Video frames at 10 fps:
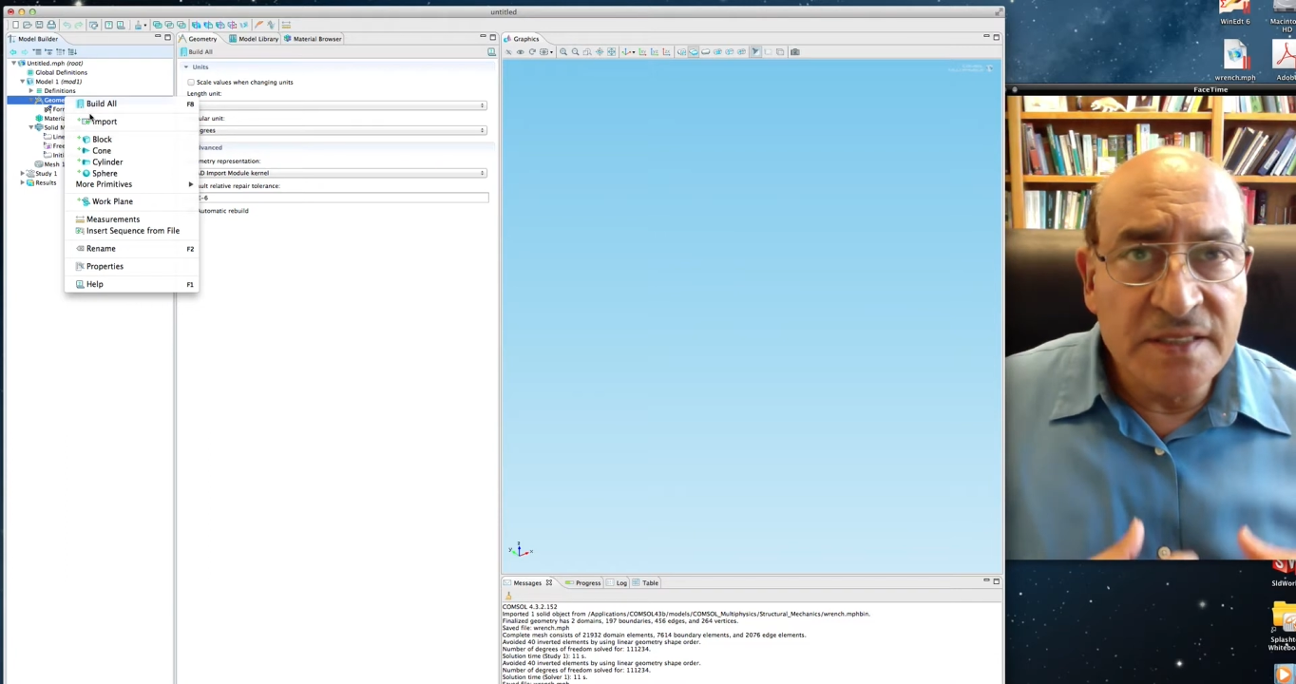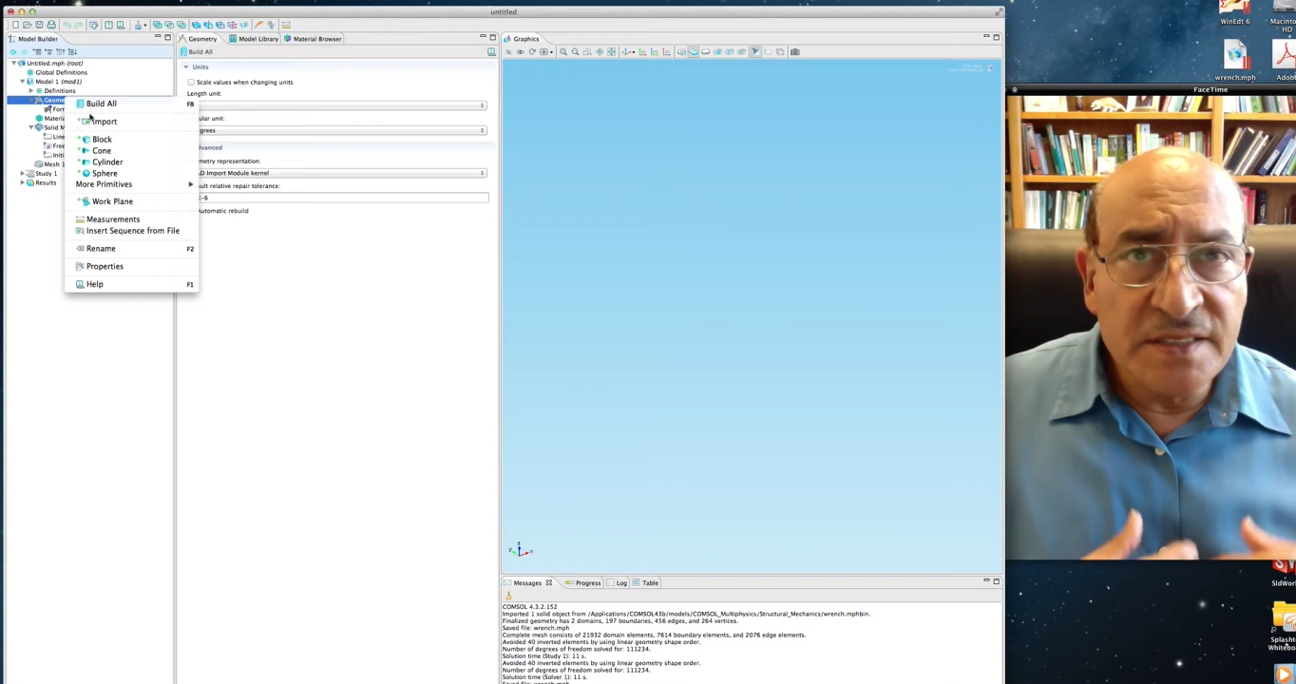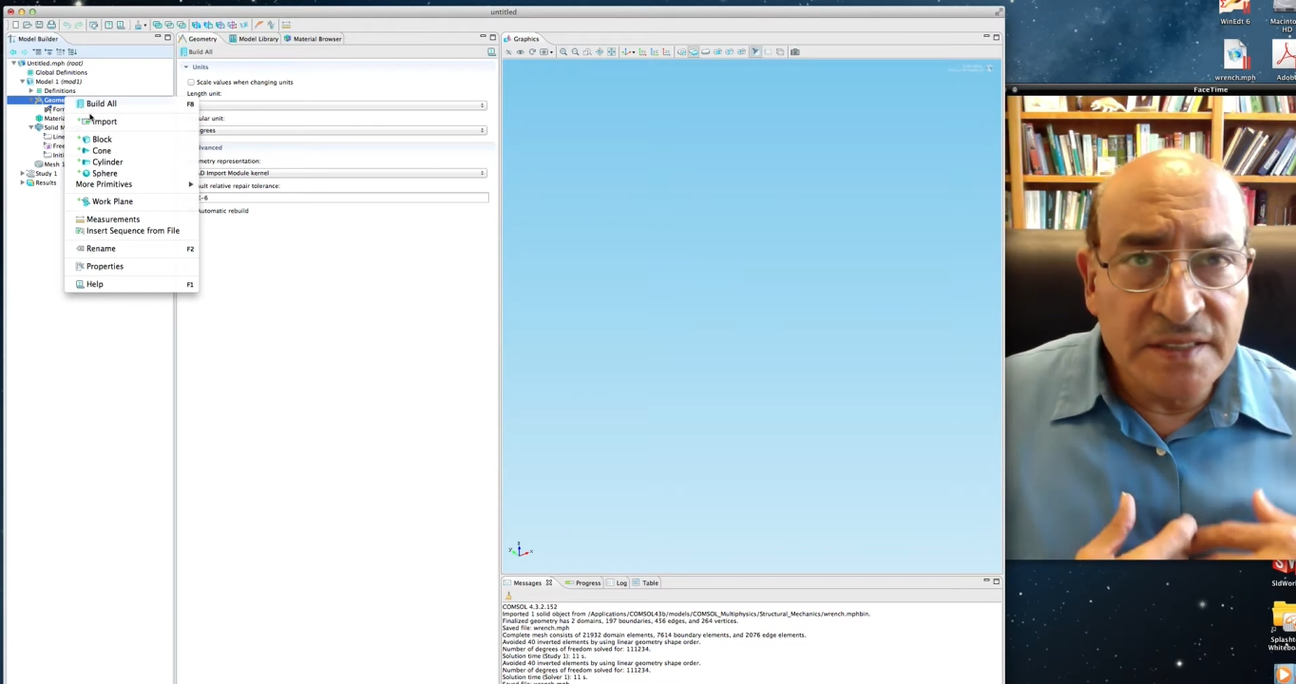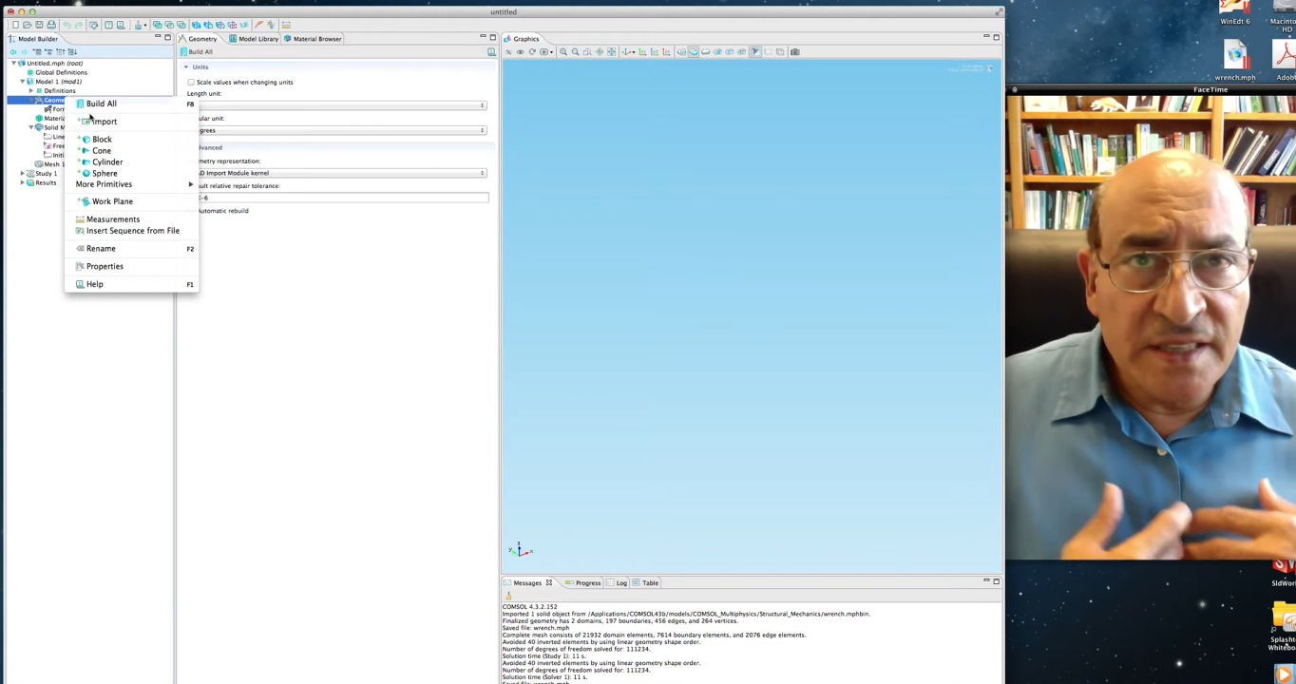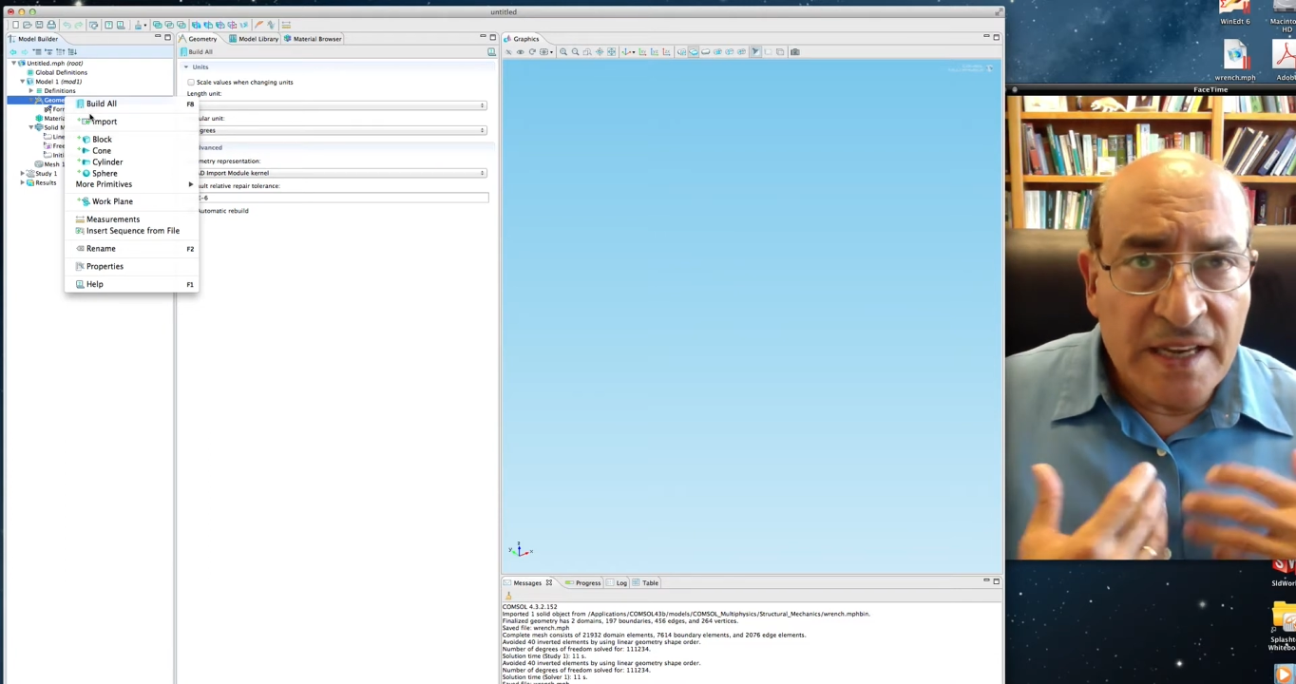
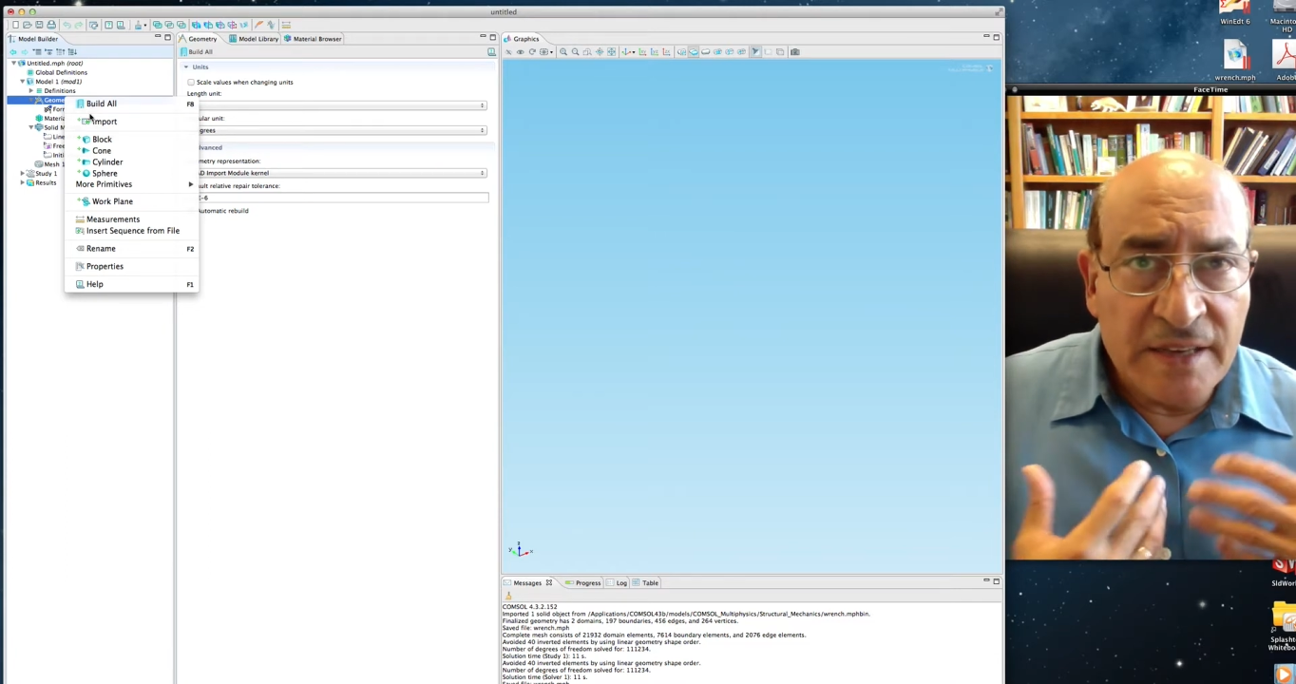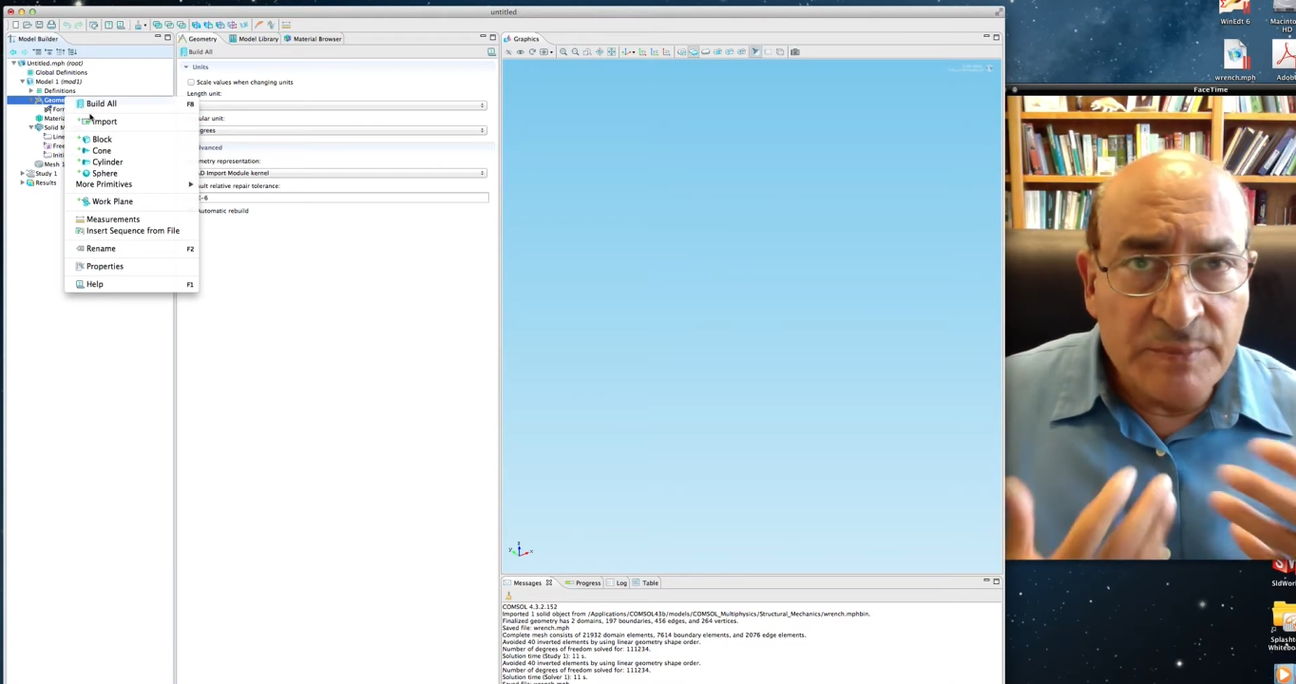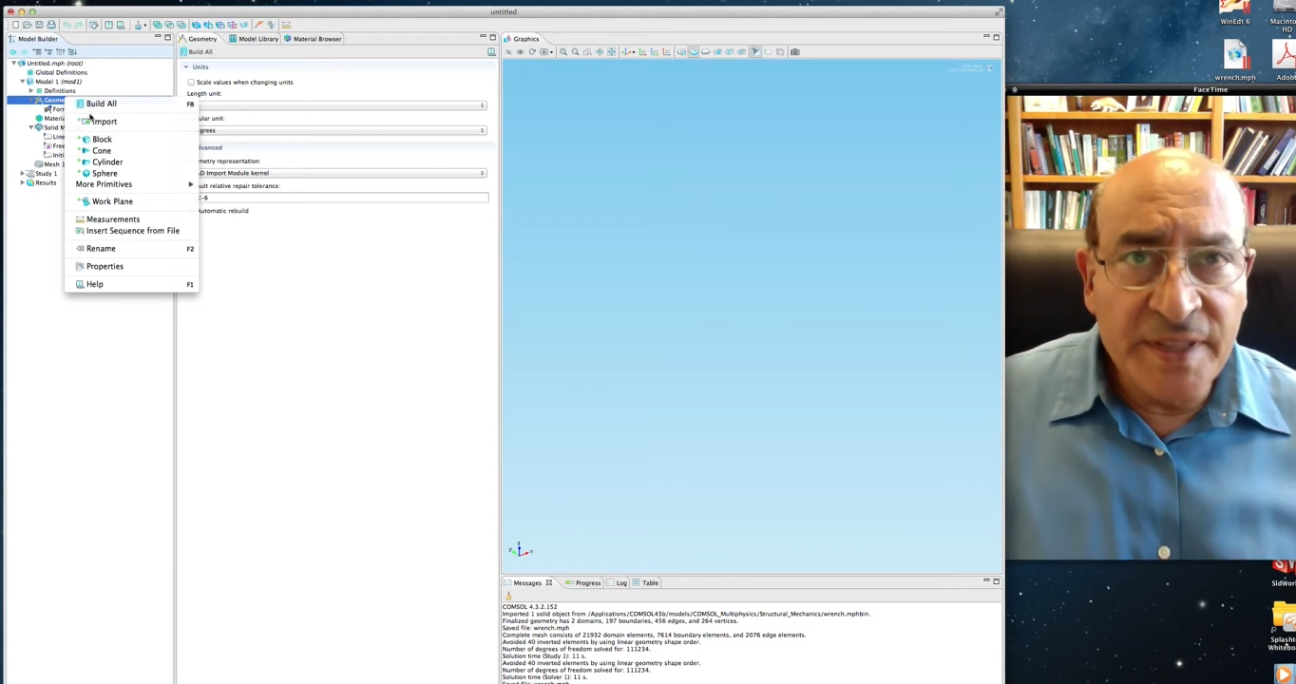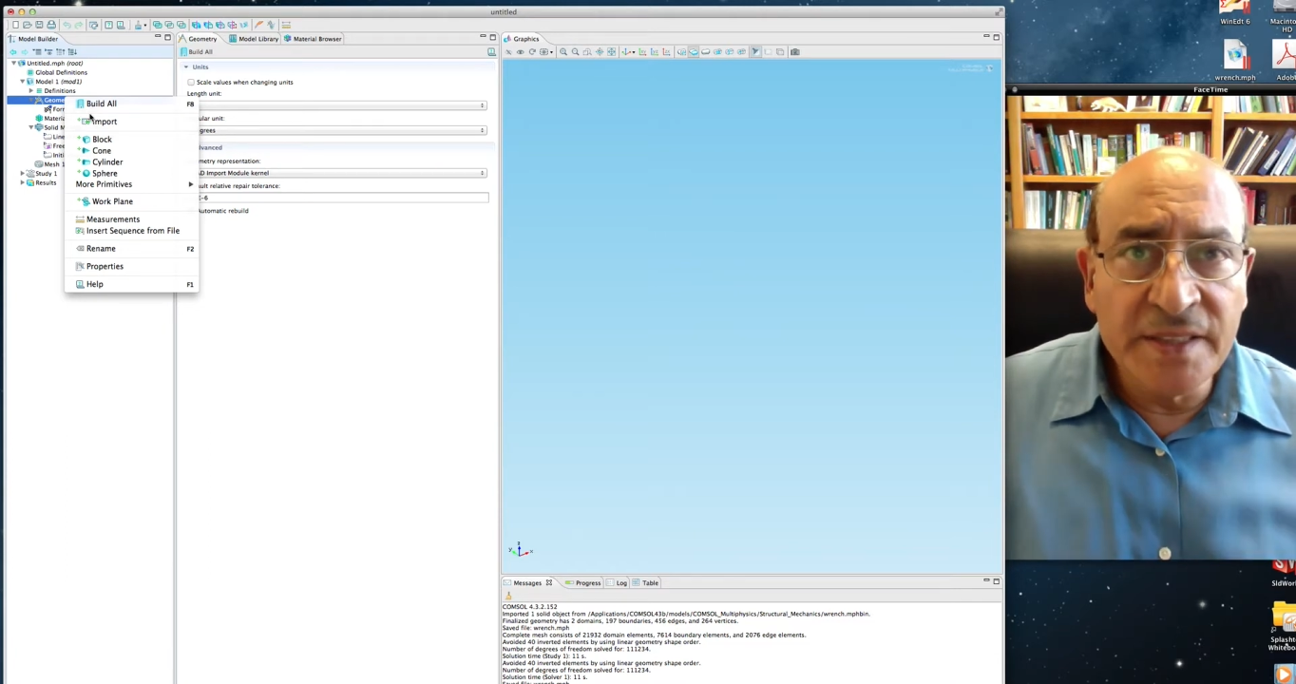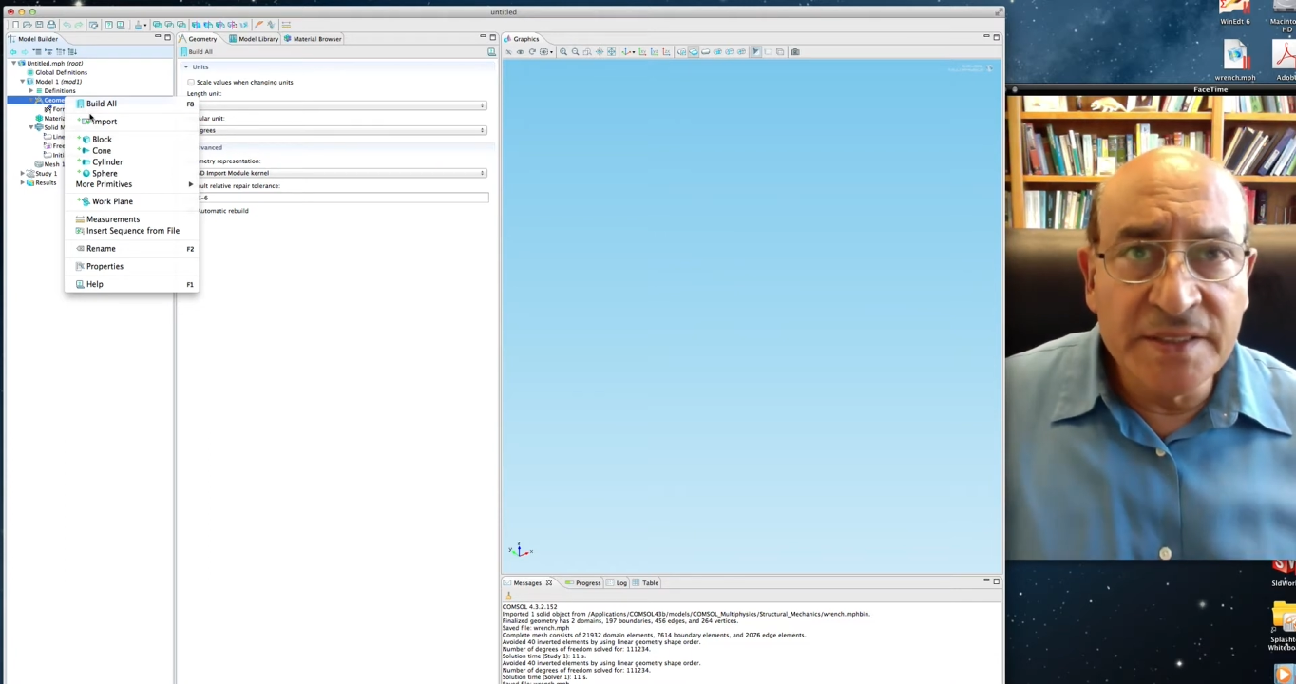that I build